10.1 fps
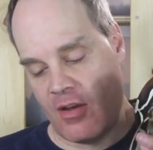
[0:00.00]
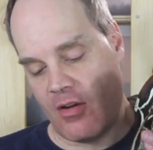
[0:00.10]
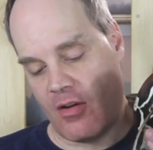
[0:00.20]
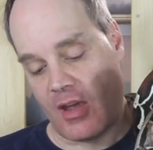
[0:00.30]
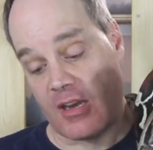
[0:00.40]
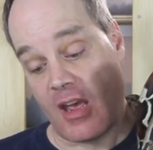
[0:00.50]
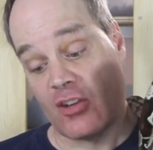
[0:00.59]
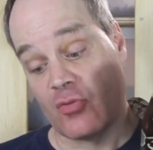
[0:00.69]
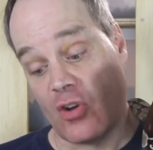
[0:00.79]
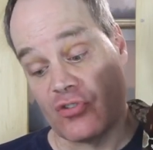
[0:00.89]
Okay,
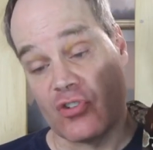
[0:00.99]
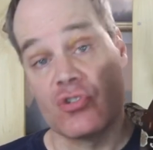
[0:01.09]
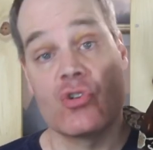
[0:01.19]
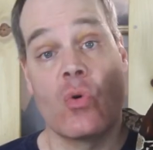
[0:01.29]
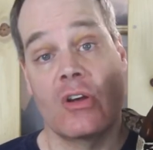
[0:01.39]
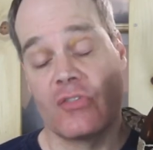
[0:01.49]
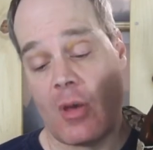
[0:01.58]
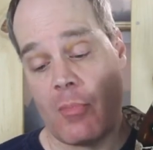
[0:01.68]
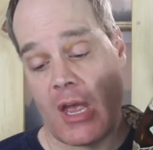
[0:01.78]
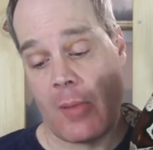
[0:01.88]
next question. Do you
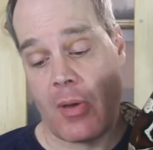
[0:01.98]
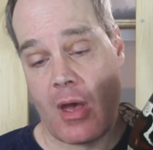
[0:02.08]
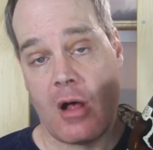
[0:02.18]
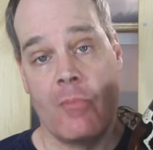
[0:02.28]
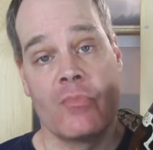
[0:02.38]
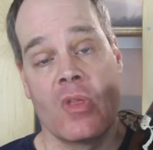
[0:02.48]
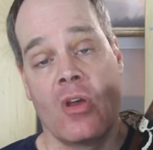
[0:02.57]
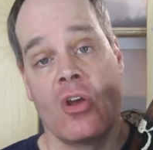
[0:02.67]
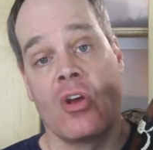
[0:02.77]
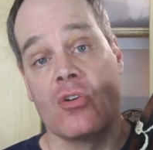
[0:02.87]
accept PayPal?
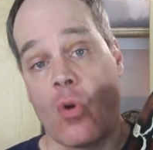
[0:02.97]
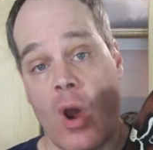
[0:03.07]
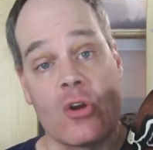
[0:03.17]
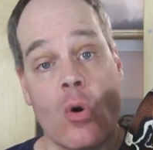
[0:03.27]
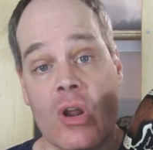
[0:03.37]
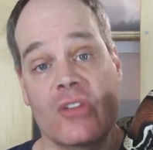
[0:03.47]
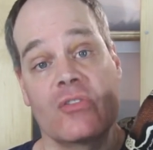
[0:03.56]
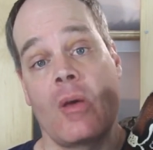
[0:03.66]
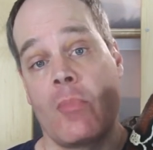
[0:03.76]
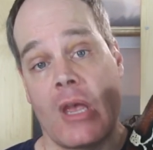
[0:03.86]
No, I don't
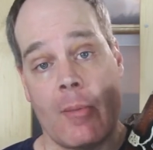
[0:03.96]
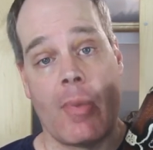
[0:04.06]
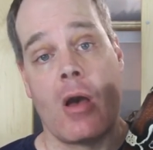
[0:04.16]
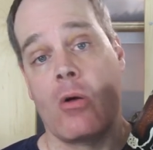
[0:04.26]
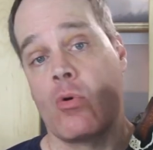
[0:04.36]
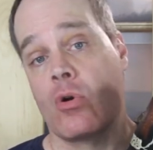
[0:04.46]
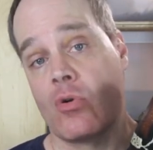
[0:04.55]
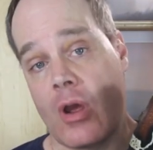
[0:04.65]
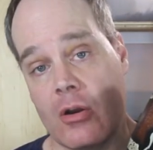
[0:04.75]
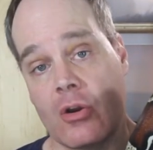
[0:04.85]
accept PayPal or
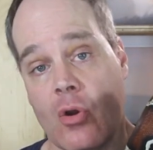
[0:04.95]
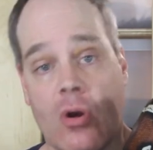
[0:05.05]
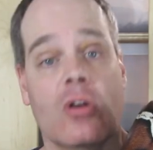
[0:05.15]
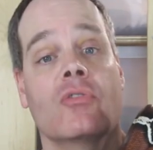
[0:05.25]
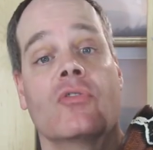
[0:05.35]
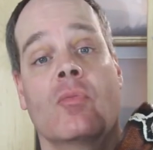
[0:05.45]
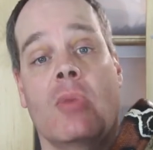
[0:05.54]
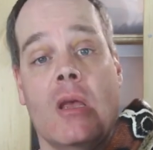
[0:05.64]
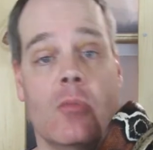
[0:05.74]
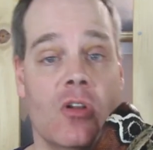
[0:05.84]
credit cards.
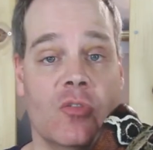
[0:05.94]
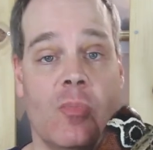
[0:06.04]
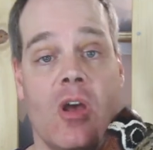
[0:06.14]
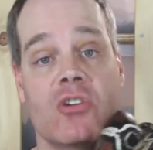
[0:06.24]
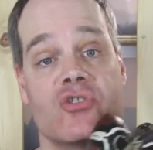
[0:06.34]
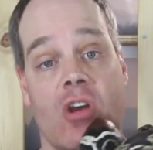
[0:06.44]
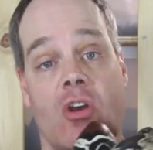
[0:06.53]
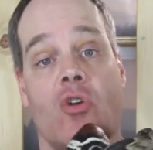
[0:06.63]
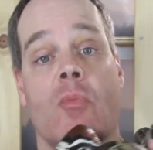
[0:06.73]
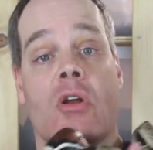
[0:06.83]
Payment is by
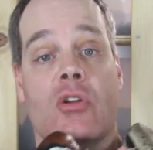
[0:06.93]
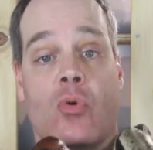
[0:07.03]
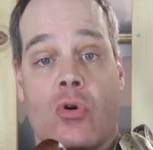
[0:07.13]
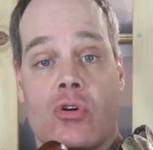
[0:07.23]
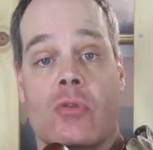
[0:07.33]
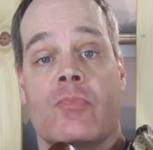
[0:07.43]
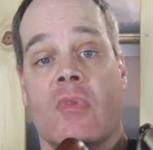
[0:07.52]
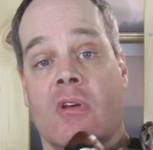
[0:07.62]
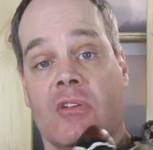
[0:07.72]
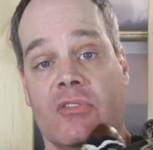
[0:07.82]
check or money order
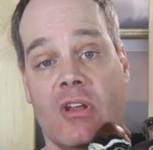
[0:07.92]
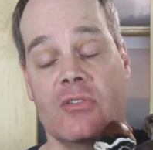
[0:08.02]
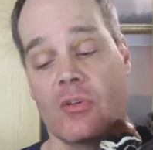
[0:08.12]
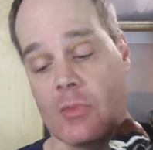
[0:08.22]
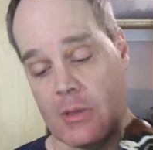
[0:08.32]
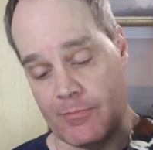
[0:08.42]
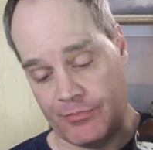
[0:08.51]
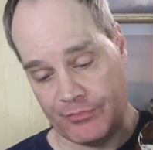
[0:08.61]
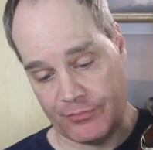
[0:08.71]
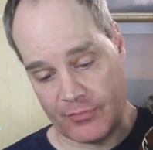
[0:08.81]
sent to me.
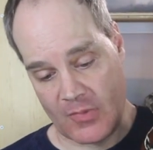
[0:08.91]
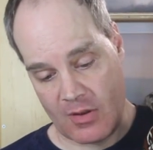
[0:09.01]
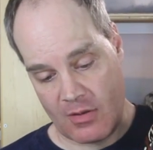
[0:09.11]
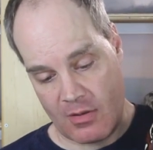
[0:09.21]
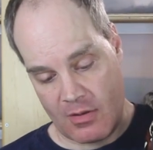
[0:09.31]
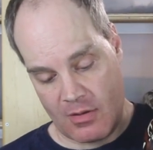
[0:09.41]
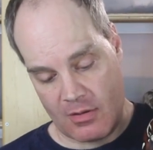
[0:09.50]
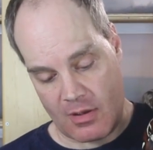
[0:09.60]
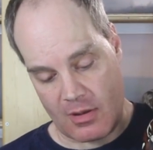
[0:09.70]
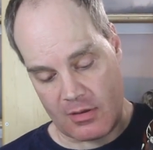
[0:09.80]

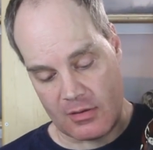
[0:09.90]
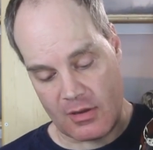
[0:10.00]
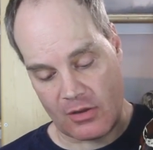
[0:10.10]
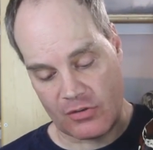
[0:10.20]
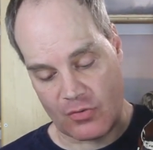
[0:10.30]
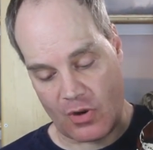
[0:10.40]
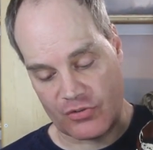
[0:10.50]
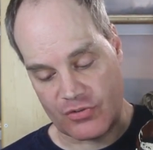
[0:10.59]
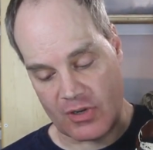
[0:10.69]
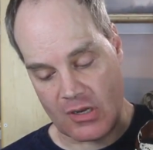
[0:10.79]
Okay, next
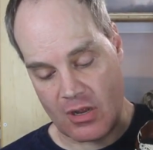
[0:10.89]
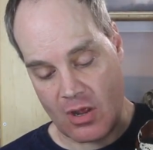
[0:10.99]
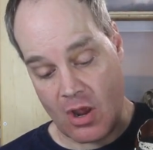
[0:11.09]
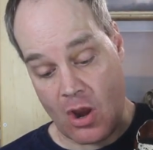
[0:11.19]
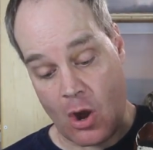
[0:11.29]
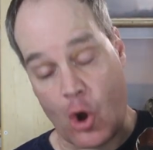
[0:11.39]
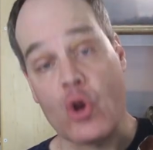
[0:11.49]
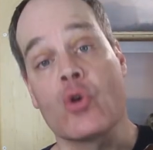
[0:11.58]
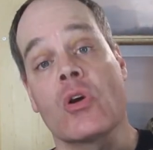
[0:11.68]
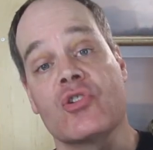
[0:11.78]
question.
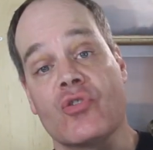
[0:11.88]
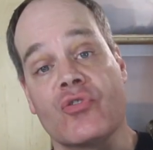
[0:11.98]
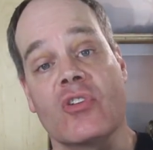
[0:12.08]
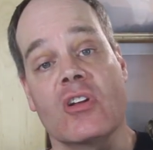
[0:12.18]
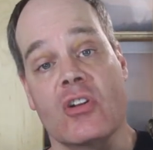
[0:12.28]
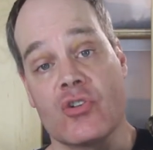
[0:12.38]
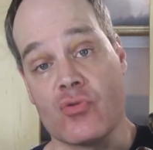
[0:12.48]
Are you interested in